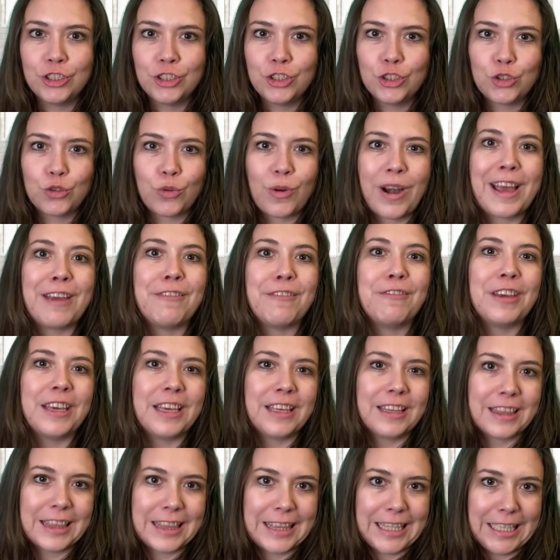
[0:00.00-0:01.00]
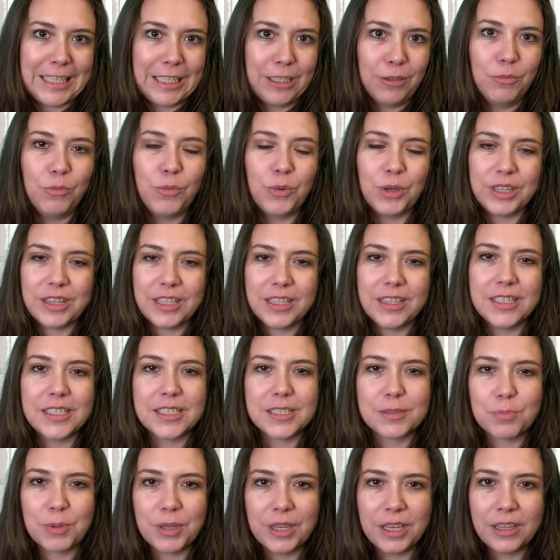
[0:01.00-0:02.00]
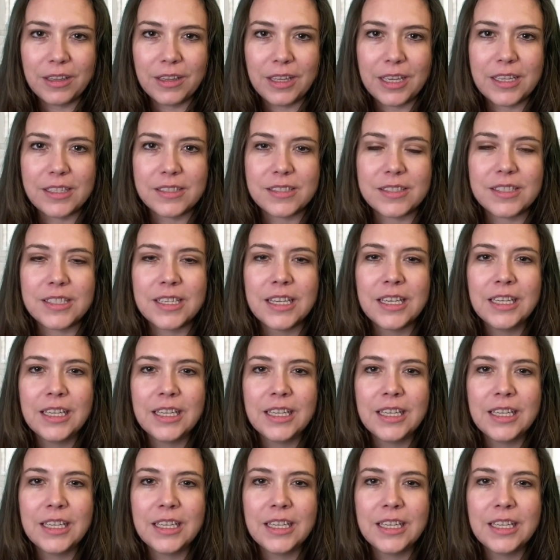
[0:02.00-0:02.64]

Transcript: driving theme within this playlist.